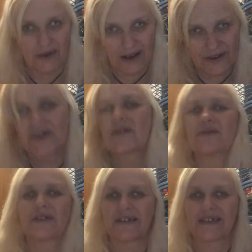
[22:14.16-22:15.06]
Are you
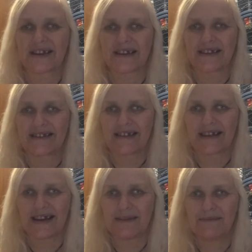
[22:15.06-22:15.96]
going to sing it this
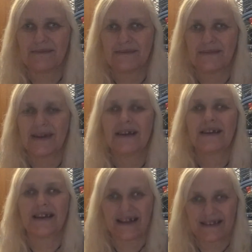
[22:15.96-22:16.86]
time?
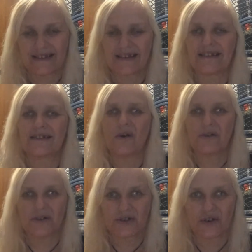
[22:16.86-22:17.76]
Let's
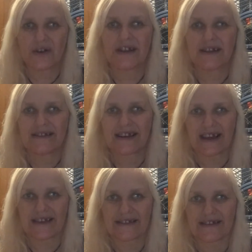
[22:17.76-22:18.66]
join in
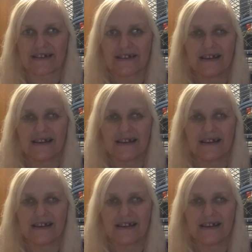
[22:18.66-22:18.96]
together.